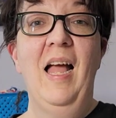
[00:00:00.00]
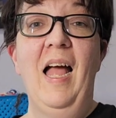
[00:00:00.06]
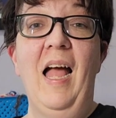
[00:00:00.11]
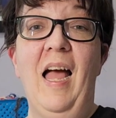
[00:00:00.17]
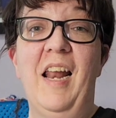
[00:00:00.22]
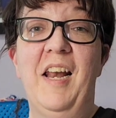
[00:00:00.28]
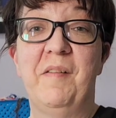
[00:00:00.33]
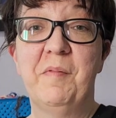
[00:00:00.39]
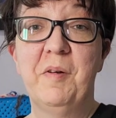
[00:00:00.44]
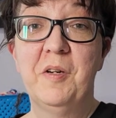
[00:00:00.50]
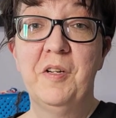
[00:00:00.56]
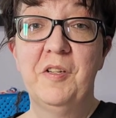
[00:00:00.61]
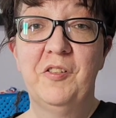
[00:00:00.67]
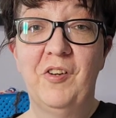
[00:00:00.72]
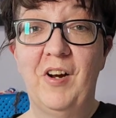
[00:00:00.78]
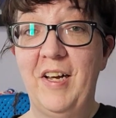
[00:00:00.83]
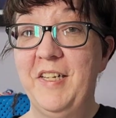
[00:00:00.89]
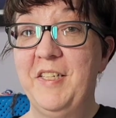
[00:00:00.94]
And I'm going to
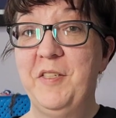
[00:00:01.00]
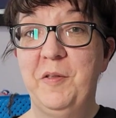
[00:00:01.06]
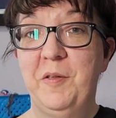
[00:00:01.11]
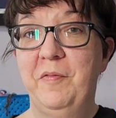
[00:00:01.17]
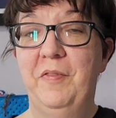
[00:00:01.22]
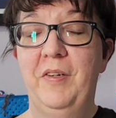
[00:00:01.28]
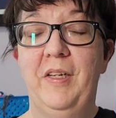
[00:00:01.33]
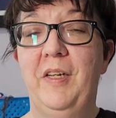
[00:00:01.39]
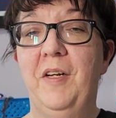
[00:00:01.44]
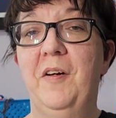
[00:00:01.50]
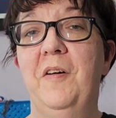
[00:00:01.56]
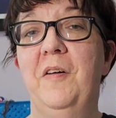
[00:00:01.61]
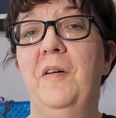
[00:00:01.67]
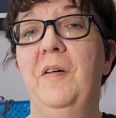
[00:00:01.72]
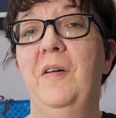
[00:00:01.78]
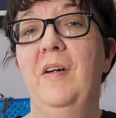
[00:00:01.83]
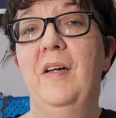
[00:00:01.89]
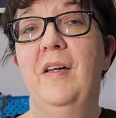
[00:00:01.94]
try and do a video
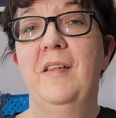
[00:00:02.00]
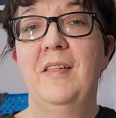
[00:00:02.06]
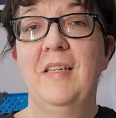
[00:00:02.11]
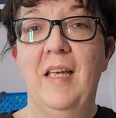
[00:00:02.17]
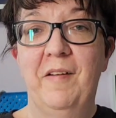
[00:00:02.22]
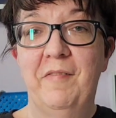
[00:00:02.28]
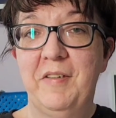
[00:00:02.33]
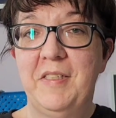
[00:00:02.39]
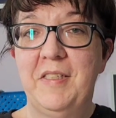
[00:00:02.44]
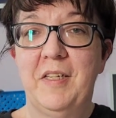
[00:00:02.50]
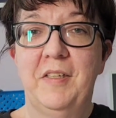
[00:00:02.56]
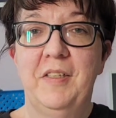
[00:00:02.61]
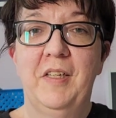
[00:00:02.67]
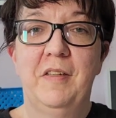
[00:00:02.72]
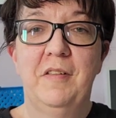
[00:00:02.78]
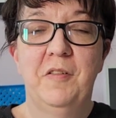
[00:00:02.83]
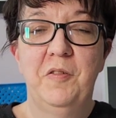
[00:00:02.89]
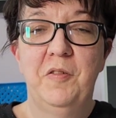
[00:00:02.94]
every Sunday
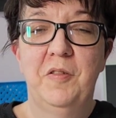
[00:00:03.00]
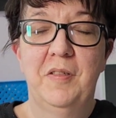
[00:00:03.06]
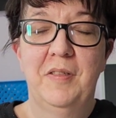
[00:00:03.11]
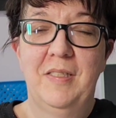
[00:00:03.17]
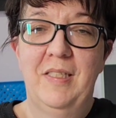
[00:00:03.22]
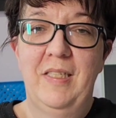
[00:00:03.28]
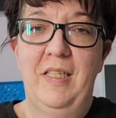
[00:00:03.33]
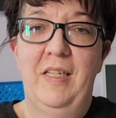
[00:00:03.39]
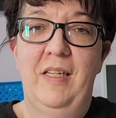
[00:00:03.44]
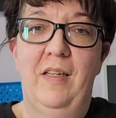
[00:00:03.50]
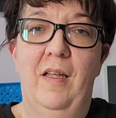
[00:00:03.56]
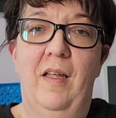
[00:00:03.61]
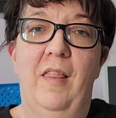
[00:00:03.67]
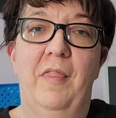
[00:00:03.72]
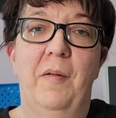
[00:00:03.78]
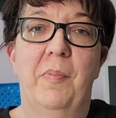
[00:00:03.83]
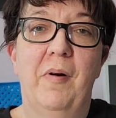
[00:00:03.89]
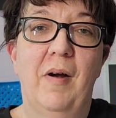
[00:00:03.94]
so you can see
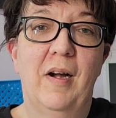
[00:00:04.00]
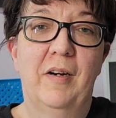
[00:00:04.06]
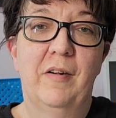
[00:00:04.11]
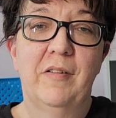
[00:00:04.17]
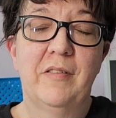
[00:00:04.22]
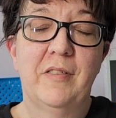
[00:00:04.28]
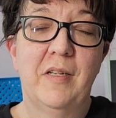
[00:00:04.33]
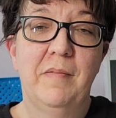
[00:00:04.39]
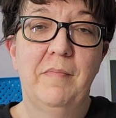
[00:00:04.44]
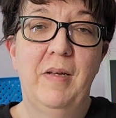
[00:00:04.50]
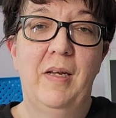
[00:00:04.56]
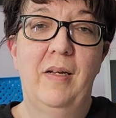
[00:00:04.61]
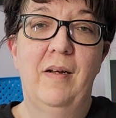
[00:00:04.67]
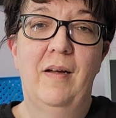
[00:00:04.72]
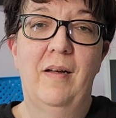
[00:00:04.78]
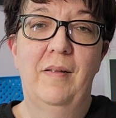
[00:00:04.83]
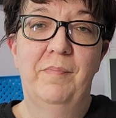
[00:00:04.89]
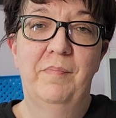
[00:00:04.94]
the progress I made
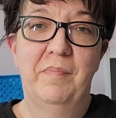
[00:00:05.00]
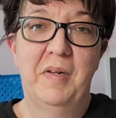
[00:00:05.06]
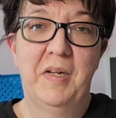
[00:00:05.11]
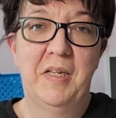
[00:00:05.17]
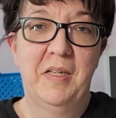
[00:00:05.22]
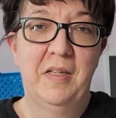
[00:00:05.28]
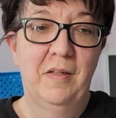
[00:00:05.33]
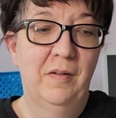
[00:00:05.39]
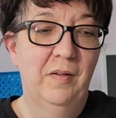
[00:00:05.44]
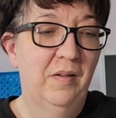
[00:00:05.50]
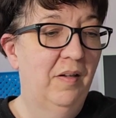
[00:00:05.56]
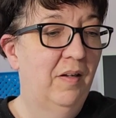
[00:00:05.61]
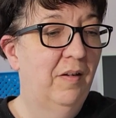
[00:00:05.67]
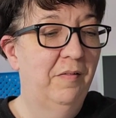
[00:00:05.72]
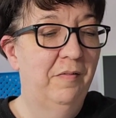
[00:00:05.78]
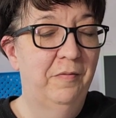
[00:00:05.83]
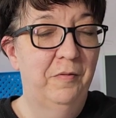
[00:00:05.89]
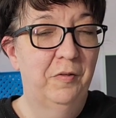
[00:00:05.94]
on my
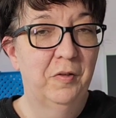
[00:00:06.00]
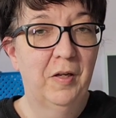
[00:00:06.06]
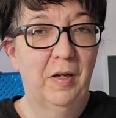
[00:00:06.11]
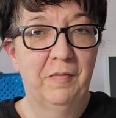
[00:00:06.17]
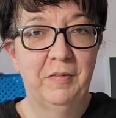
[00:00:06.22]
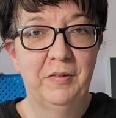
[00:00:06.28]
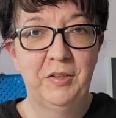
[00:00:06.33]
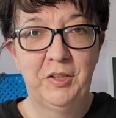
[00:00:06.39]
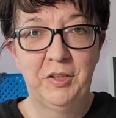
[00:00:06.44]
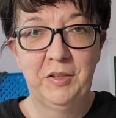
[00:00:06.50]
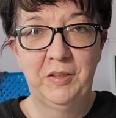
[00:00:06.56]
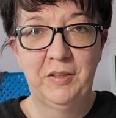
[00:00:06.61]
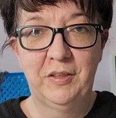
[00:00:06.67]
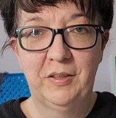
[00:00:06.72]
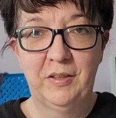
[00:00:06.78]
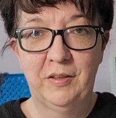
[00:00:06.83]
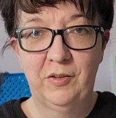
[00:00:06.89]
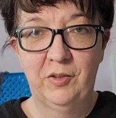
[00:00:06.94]
full
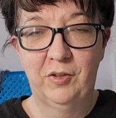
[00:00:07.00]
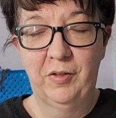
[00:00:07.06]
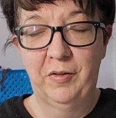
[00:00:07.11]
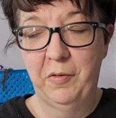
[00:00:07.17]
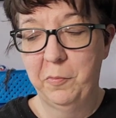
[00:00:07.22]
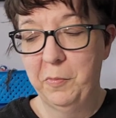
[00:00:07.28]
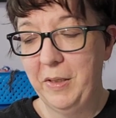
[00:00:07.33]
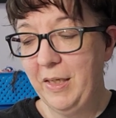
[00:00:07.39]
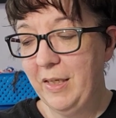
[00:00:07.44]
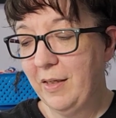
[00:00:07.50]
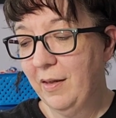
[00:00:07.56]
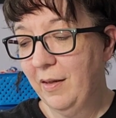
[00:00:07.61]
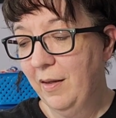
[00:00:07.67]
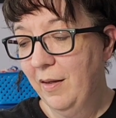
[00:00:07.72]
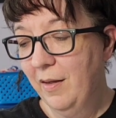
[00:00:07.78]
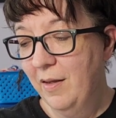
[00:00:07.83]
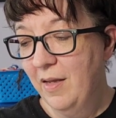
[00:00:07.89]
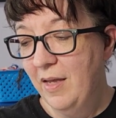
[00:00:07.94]
coverages during the week.
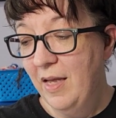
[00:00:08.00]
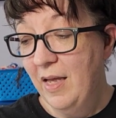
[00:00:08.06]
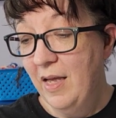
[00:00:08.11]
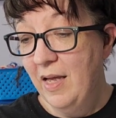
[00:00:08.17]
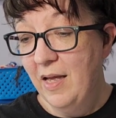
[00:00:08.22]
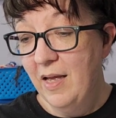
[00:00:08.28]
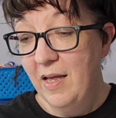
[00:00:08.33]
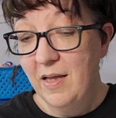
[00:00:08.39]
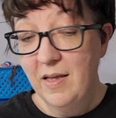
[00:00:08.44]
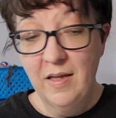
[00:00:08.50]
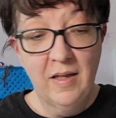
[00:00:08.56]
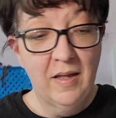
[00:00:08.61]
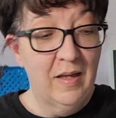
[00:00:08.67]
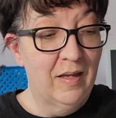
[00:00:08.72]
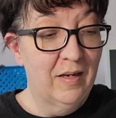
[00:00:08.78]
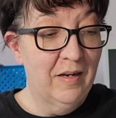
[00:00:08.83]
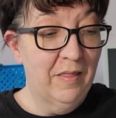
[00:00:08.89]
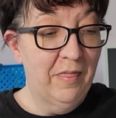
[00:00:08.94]

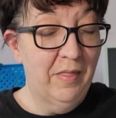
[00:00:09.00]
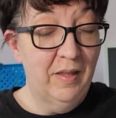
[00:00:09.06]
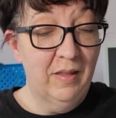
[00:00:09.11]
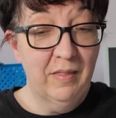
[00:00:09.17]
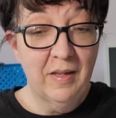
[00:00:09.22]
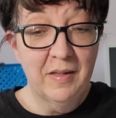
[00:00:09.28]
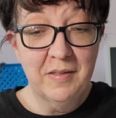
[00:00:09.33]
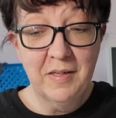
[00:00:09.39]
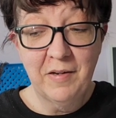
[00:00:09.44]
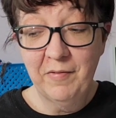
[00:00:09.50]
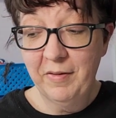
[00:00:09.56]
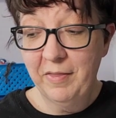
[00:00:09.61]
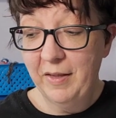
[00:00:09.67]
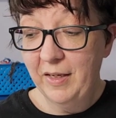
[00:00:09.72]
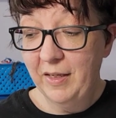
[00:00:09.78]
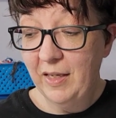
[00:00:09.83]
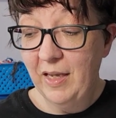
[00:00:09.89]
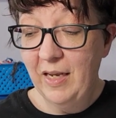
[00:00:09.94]
And I think that's
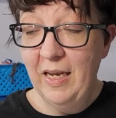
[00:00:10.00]
everything,